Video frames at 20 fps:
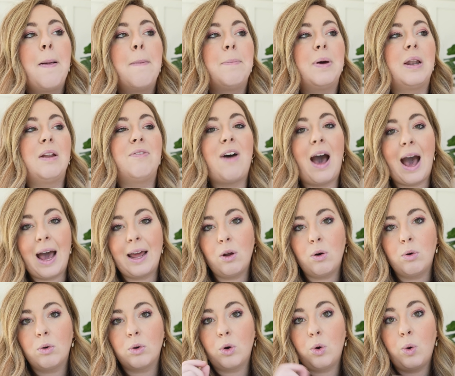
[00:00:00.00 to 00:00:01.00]
But if I
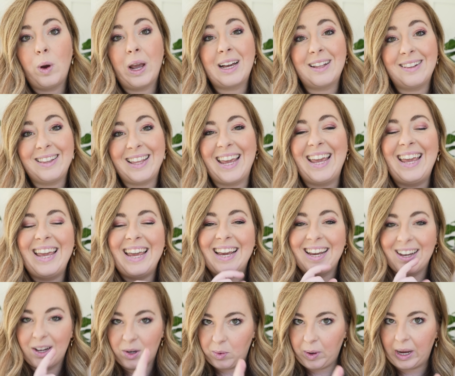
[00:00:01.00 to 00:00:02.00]
don't quickly
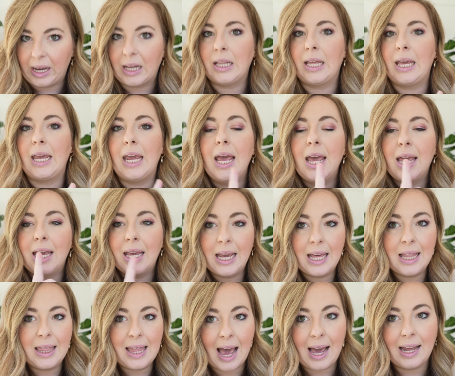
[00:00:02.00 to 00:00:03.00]
quickly
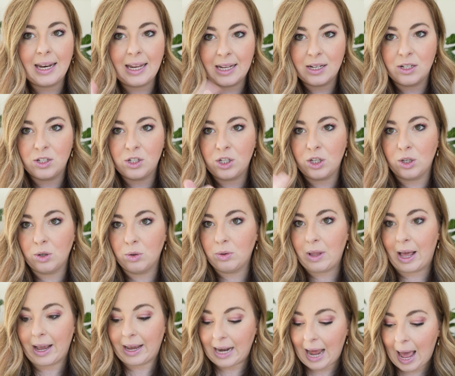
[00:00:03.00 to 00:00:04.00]
get that into
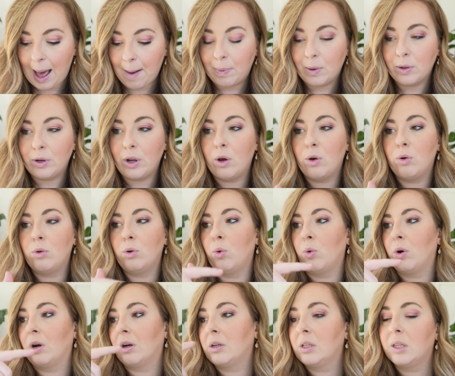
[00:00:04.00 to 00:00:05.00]
like an Apple Note
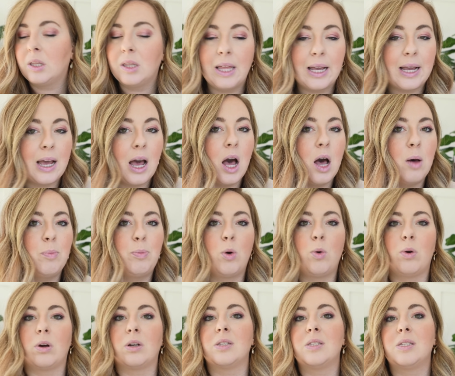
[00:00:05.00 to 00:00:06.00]
or ClickUp
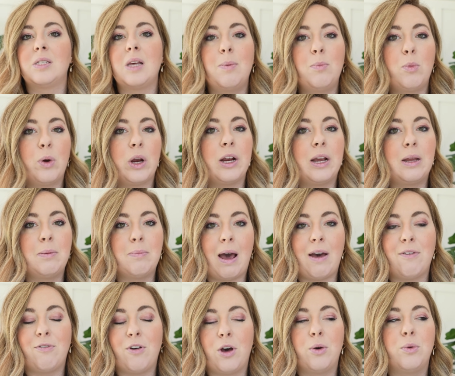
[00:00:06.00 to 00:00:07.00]
or somewhere in
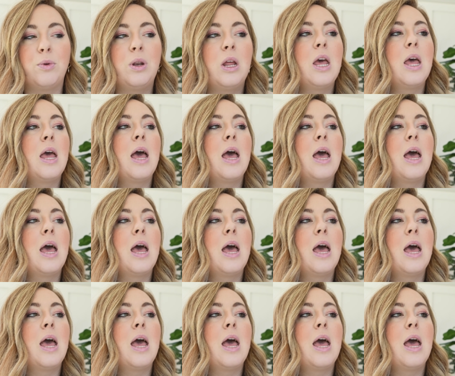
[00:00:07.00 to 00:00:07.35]
my phone,